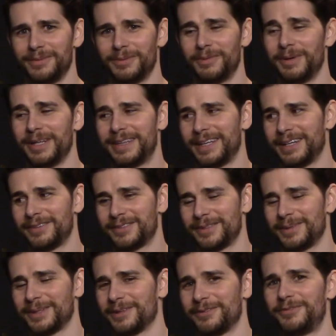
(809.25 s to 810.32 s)
When we think of
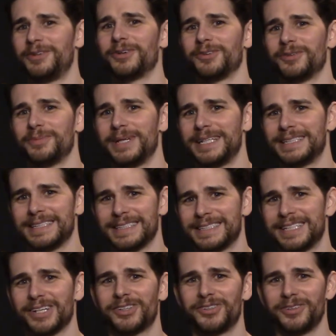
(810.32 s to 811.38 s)
something that feels amazing
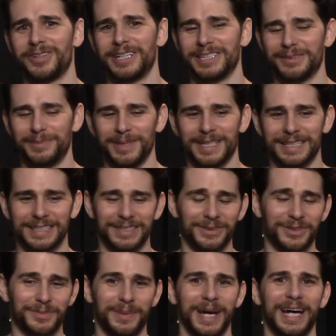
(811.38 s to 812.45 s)
sexually, it's because there
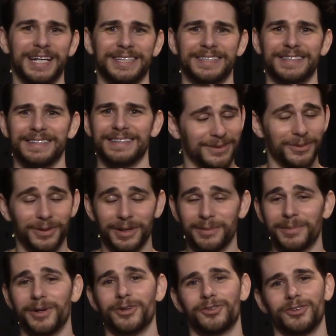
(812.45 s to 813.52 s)
was passion or
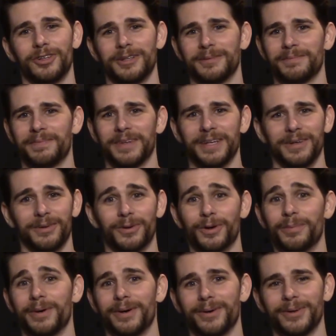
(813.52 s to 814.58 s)
emotion or
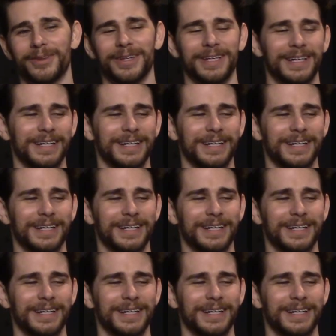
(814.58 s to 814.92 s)
both.